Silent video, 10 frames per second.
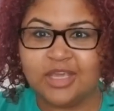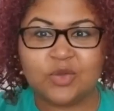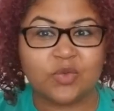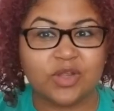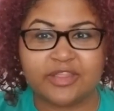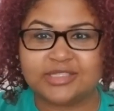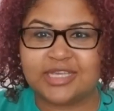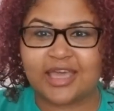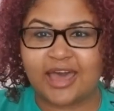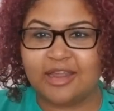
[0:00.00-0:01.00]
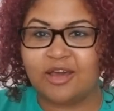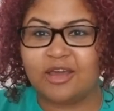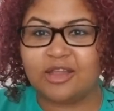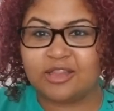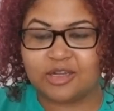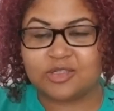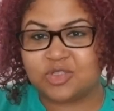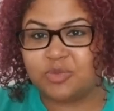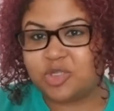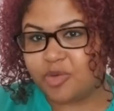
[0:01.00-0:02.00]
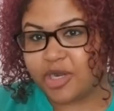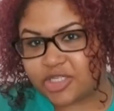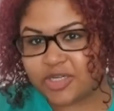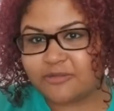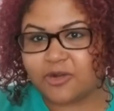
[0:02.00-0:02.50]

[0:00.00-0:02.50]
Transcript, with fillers: real that's like adding on a little too much pressure